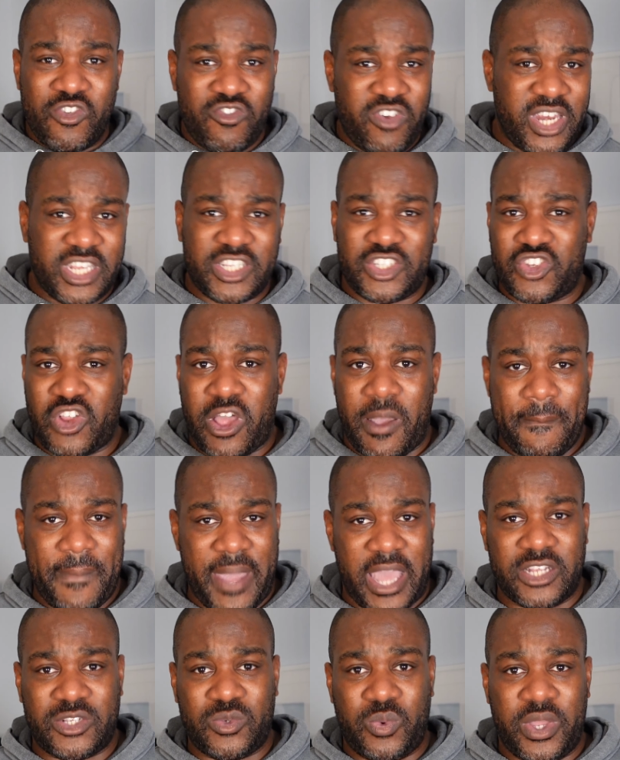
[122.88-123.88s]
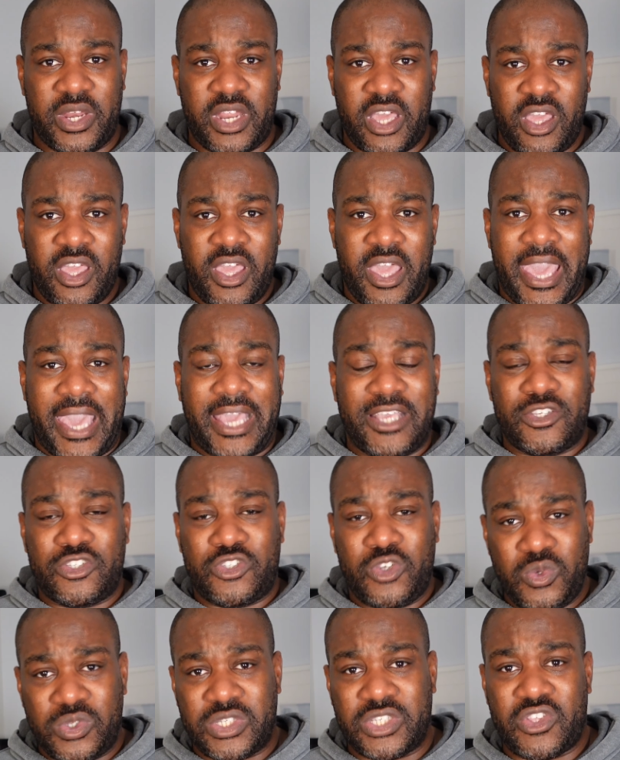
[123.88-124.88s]
Grealish is not a match winner.
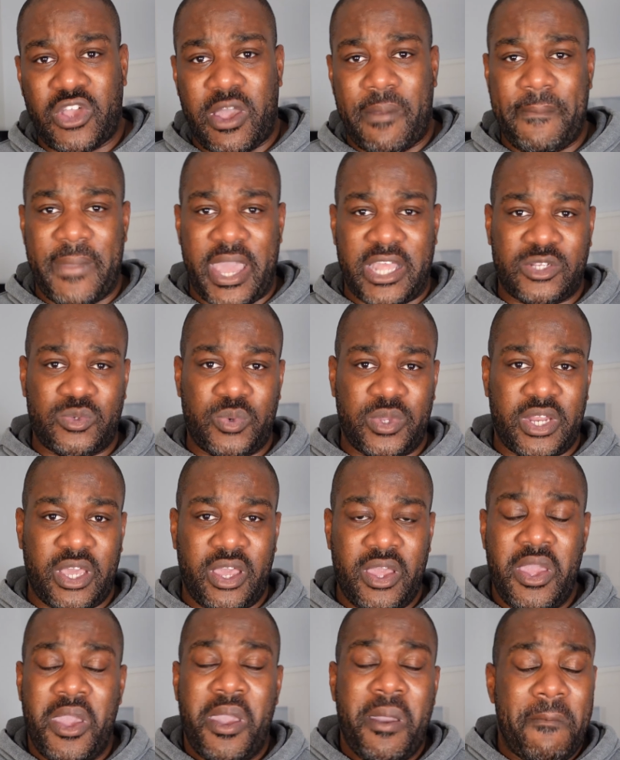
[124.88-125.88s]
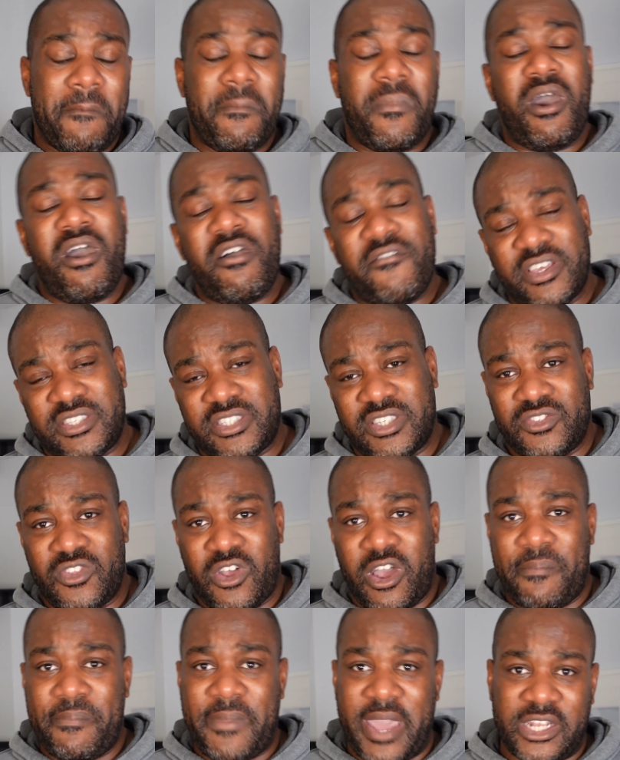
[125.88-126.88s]
Jesus is not a match winner. Mahrez is
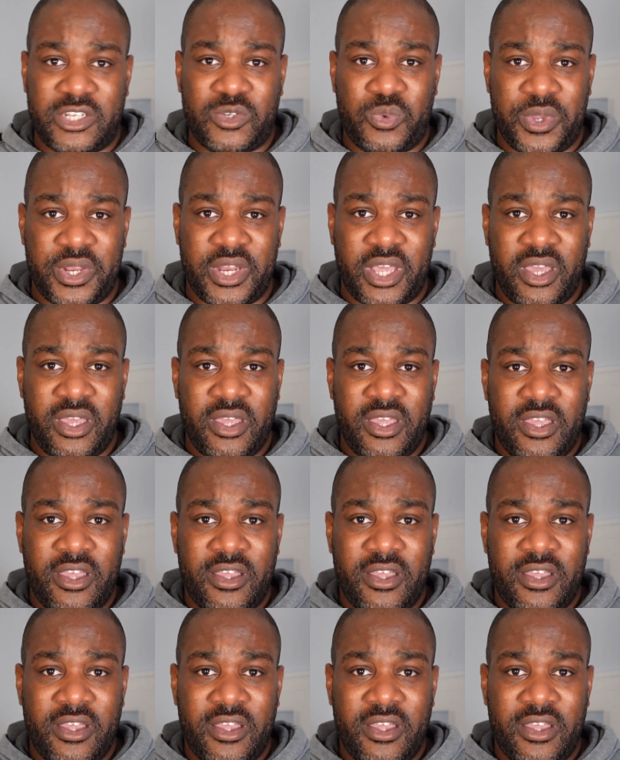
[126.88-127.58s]
not a match winner.